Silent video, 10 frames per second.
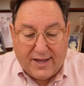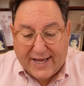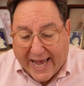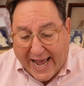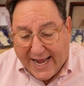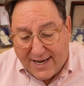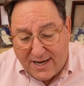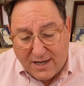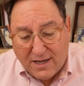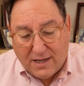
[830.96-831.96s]

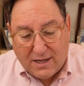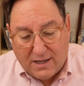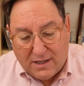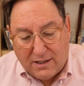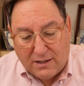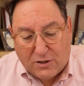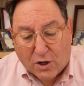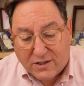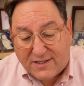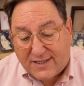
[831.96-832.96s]
Chen
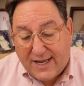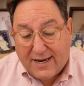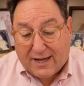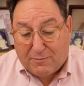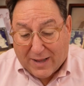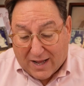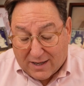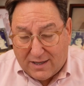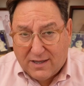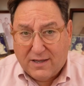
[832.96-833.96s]
Goldstein Almag,